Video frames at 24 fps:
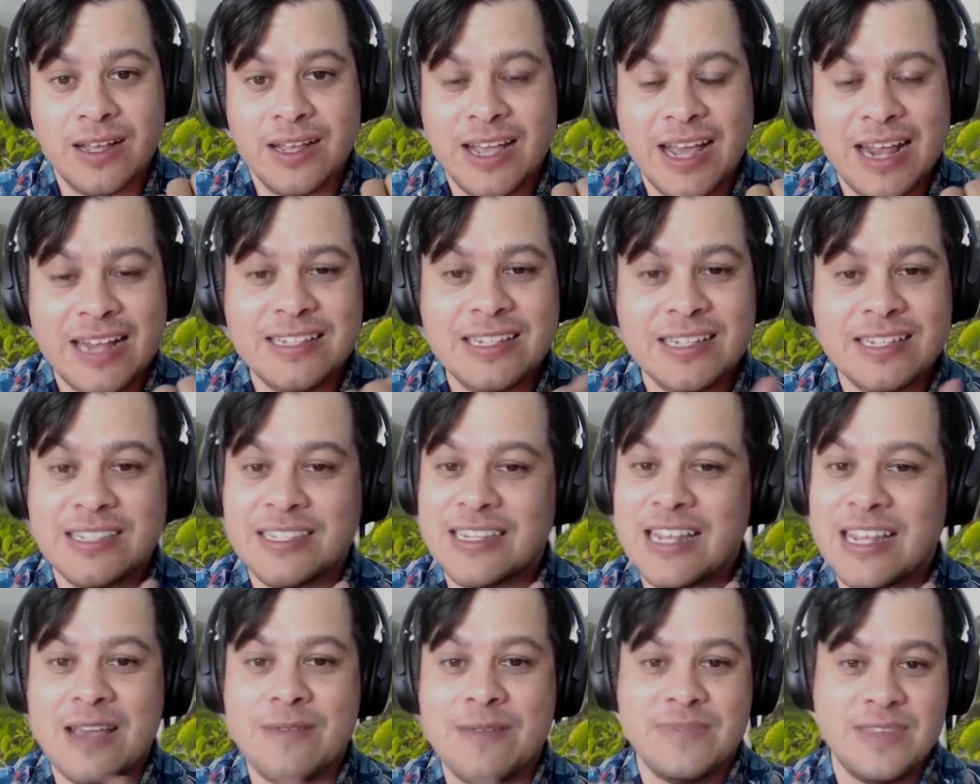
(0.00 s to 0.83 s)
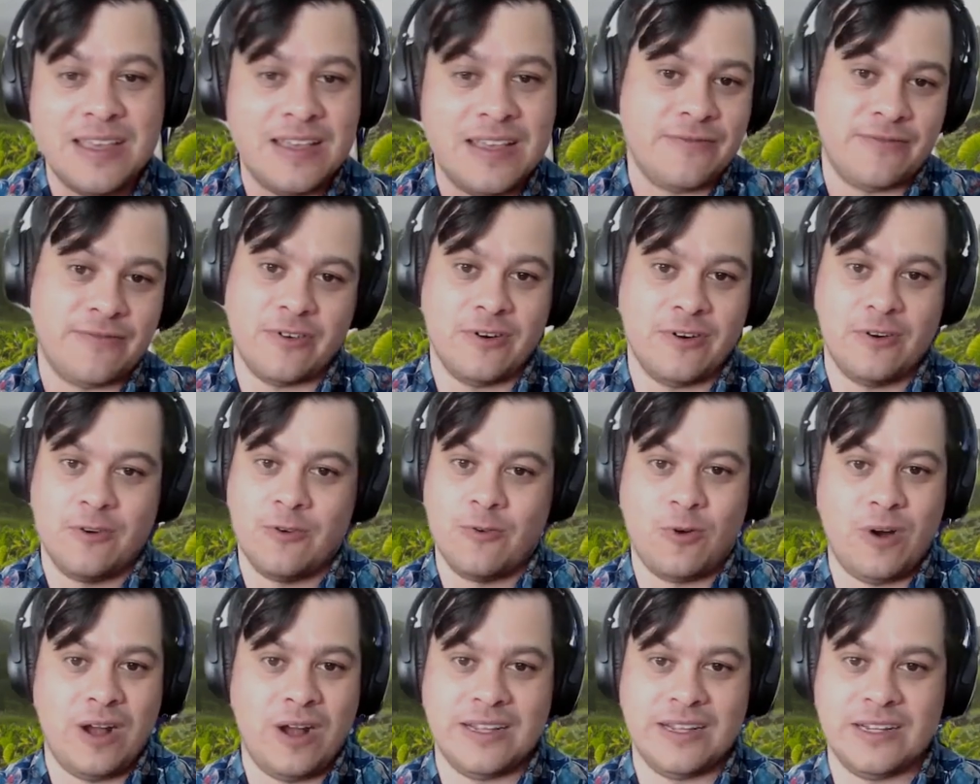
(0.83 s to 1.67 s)
It's the same thing for
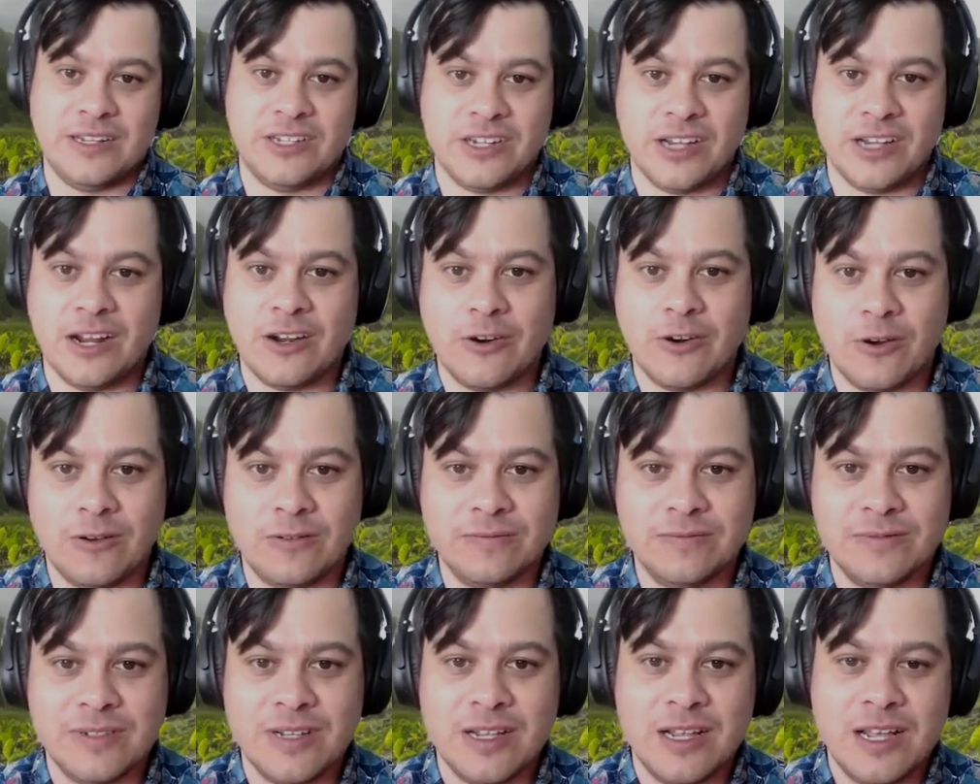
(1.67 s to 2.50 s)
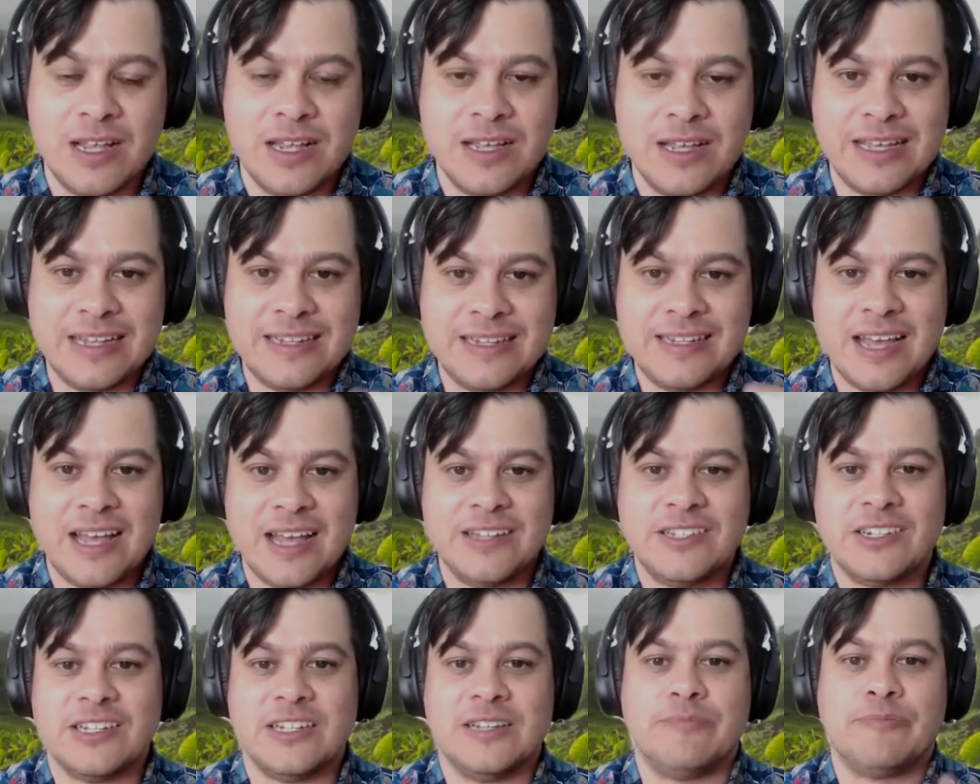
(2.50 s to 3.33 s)
Hawaii in general.
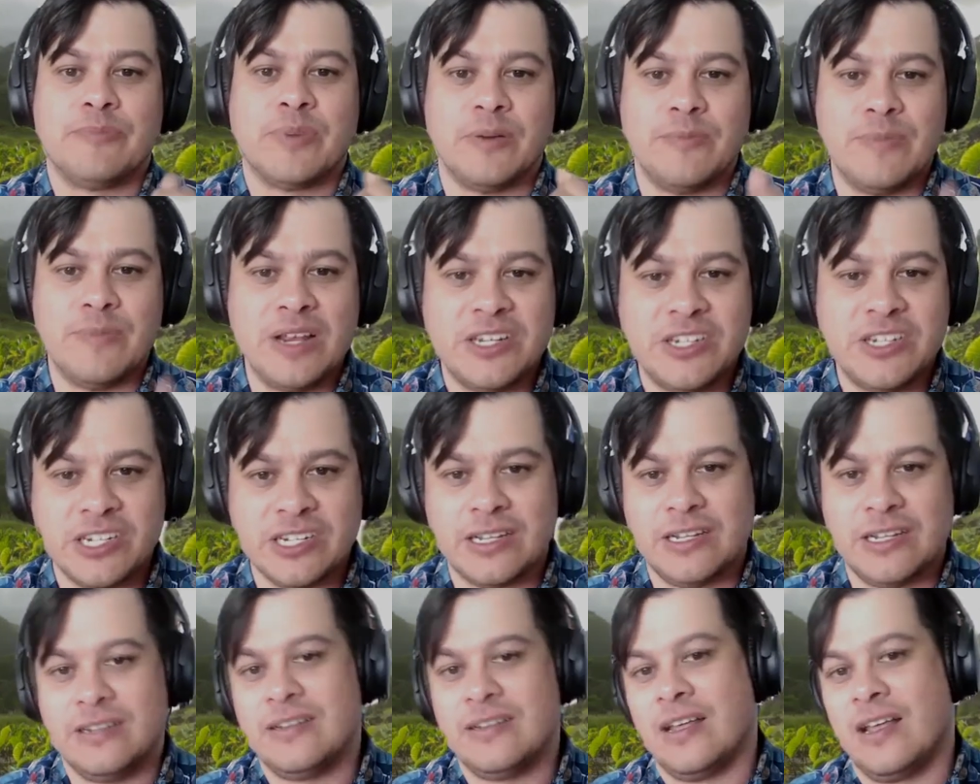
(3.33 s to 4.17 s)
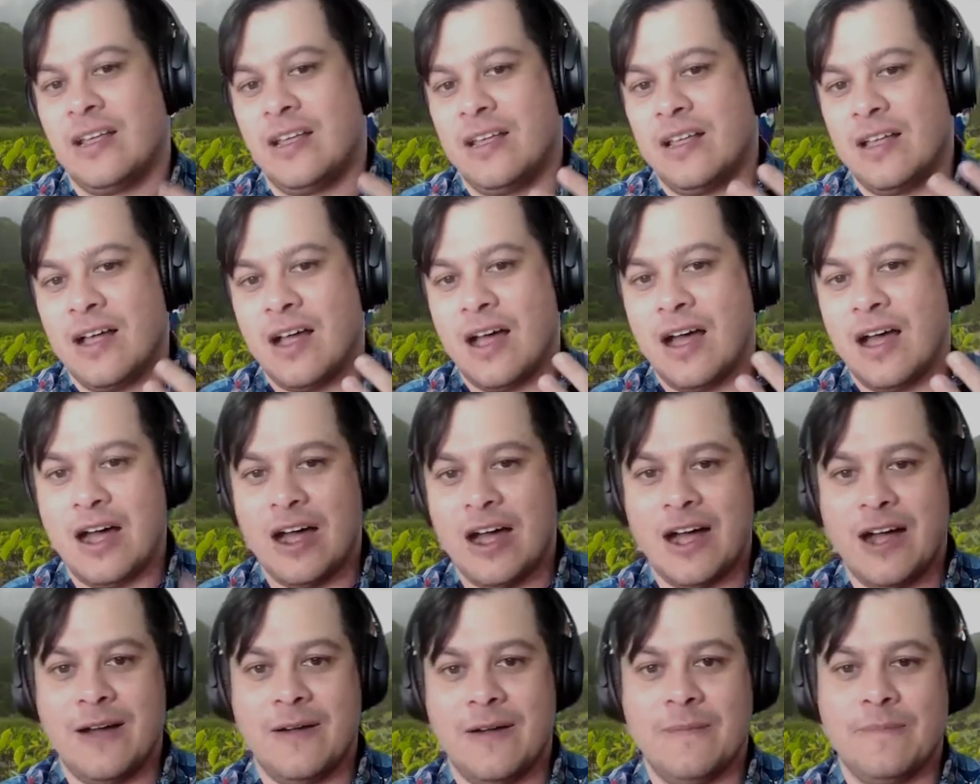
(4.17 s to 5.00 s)
Intention, permission,
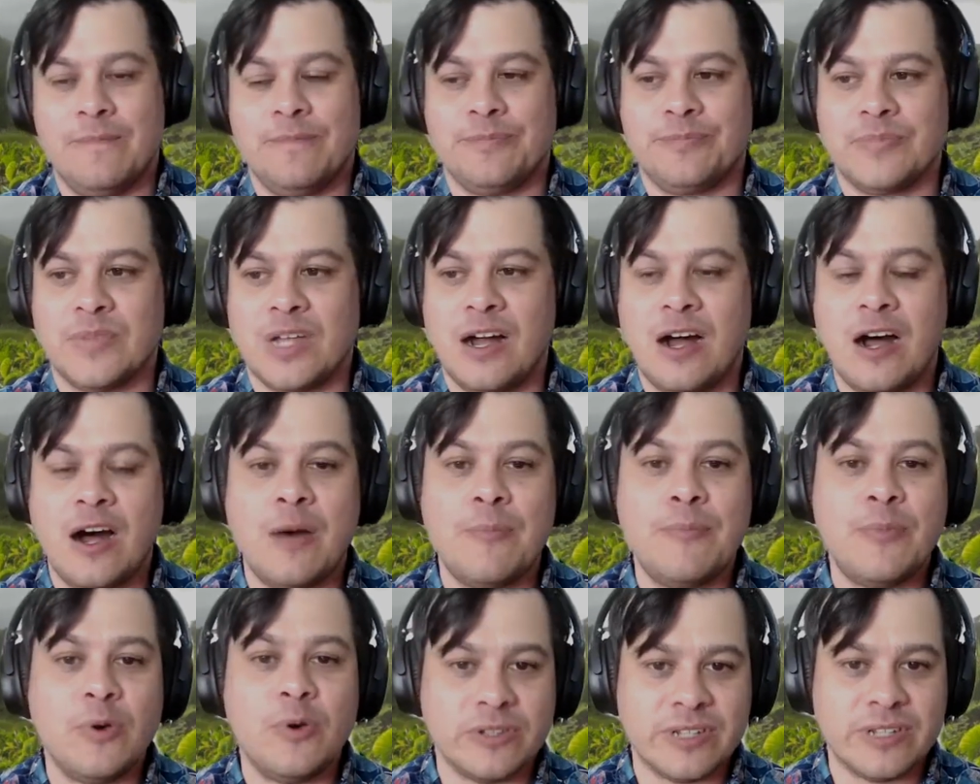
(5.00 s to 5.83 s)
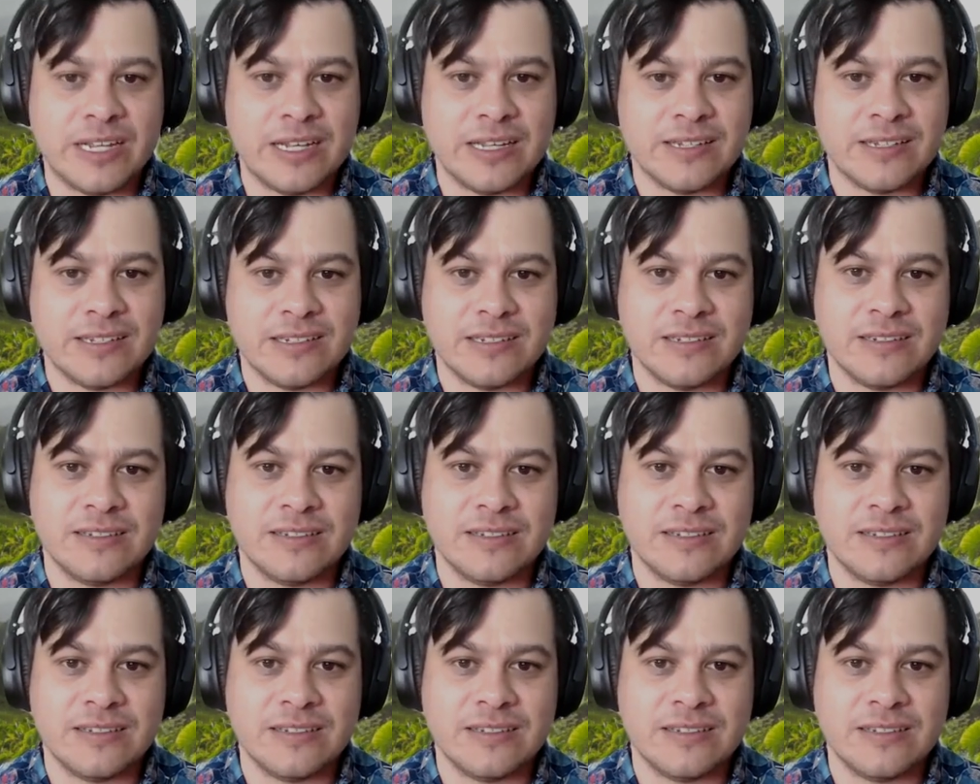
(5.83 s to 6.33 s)
humbleness,